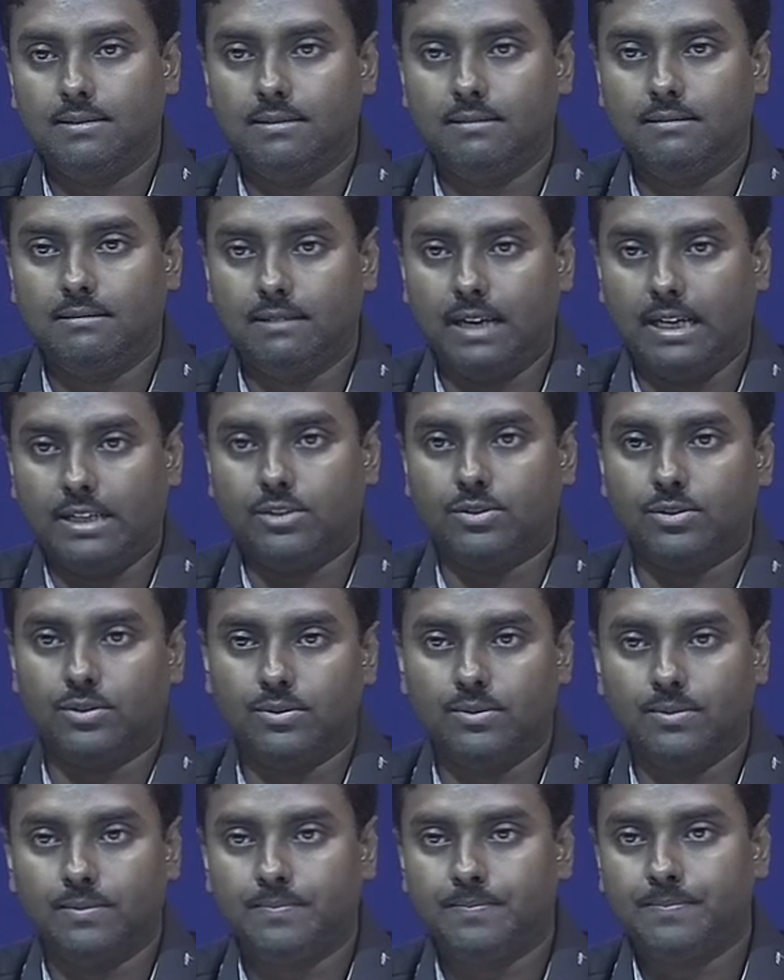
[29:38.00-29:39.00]
right through.
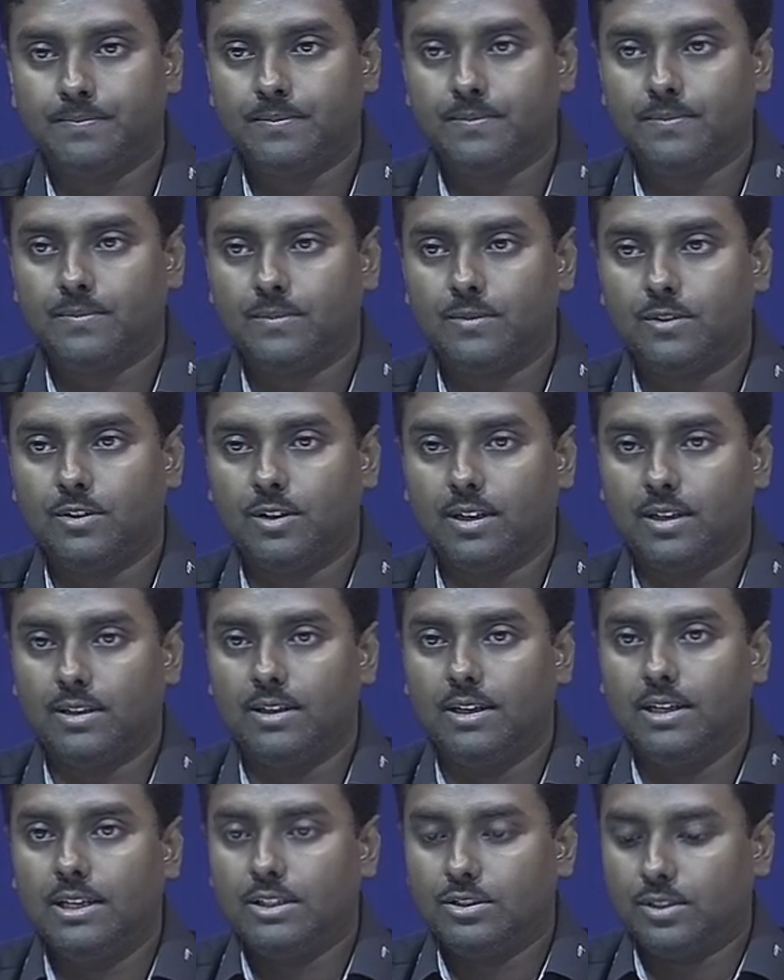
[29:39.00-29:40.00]
Okay.
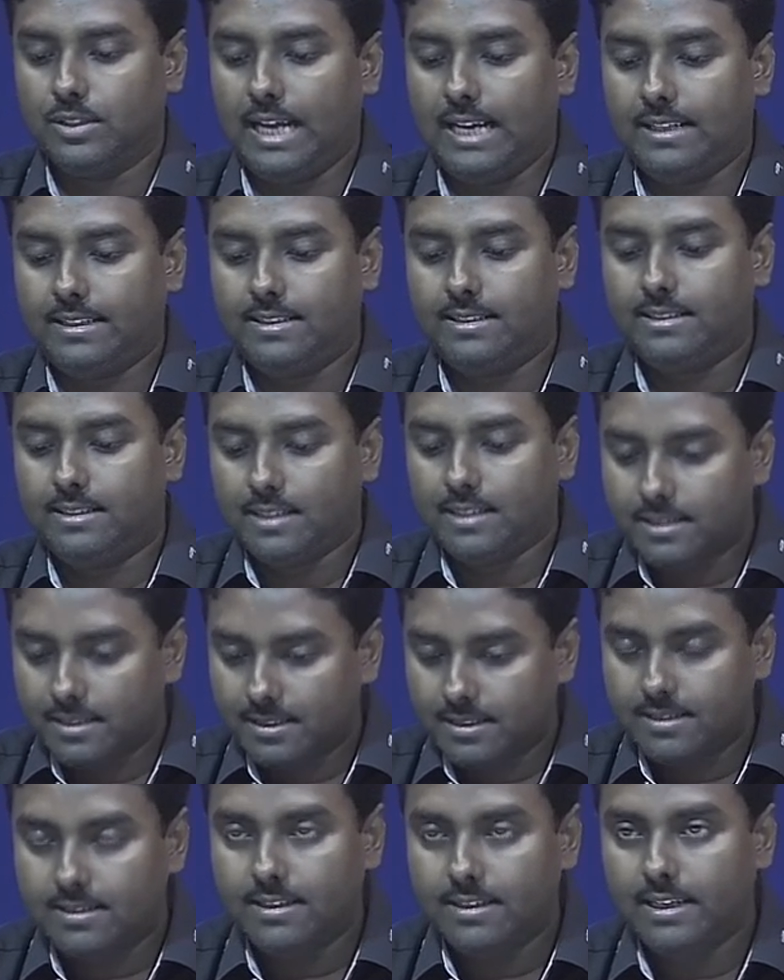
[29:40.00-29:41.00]
So, that
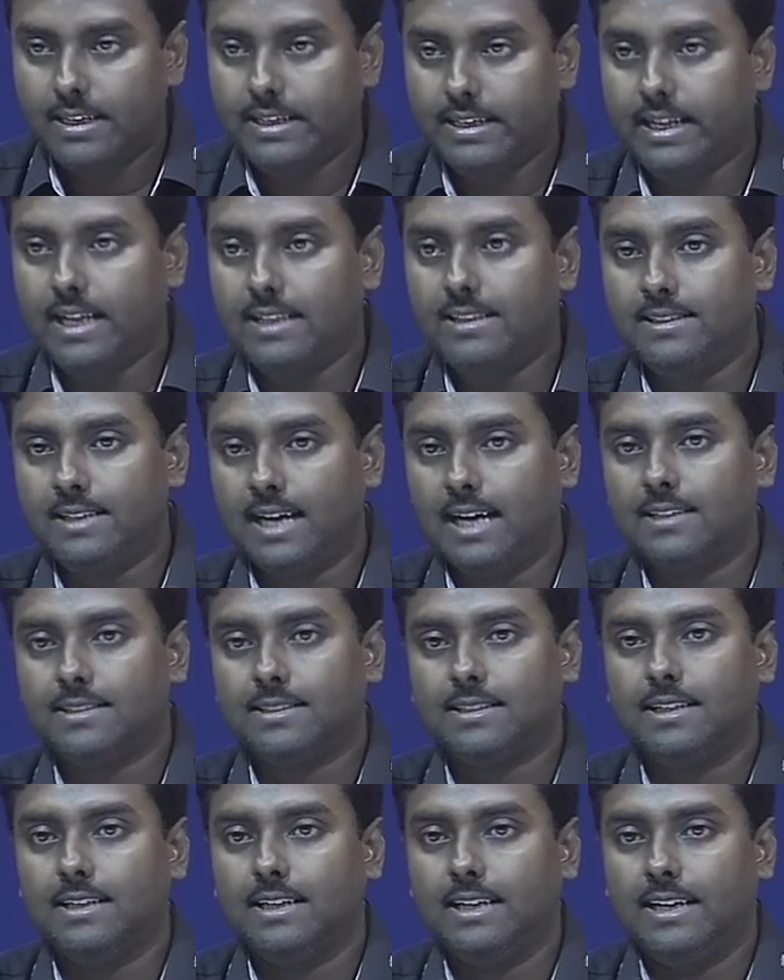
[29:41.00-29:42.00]
just tells us